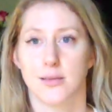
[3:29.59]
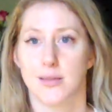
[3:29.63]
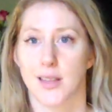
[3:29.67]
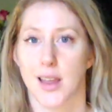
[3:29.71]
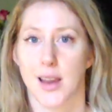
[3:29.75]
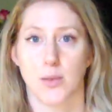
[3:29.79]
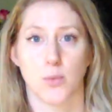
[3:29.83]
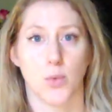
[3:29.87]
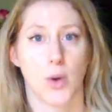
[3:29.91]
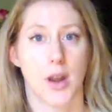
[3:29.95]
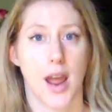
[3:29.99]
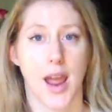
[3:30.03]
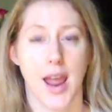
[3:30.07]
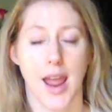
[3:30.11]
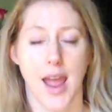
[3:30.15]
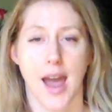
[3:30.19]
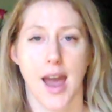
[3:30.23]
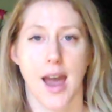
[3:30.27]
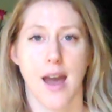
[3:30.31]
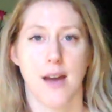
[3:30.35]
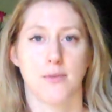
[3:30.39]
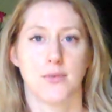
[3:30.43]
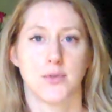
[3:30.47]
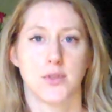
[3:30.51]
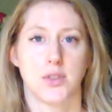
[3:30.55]
like what I
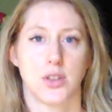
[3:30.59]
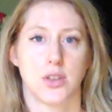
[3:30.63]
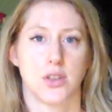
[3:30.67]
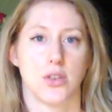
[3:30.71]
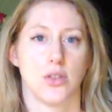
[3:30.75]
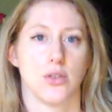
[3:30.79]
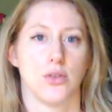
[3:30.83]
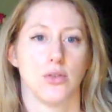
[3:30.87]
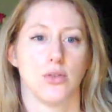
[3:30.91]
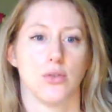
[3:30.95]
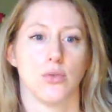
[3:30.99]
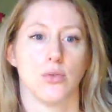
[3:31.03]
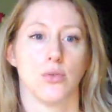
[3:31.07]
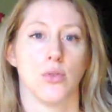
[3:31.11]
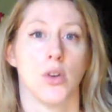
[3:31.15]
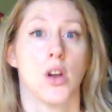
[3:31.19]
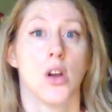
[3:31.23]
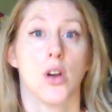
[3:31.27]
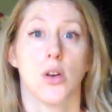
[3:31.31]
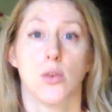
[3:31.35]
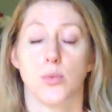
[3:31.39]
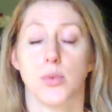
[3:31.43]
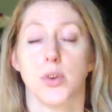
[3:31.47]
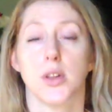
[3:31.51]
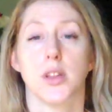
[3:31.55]
have, to
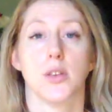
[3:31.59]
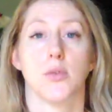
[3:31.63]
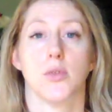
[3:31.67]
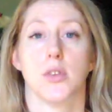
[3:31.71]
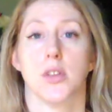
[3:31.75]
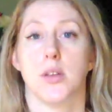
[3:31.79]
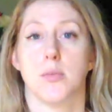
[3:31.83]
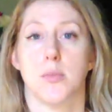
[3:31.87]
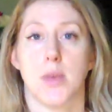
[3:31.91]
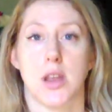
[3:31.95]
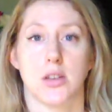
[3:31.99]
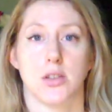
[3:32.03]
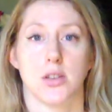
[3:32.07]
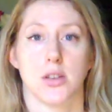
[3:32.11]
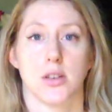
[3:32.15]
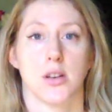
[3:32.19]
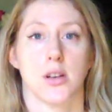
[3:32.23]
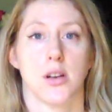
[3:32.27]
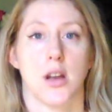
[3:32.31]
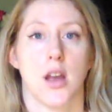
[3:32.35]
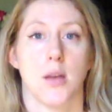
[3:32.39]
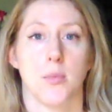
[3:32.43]
really, really major.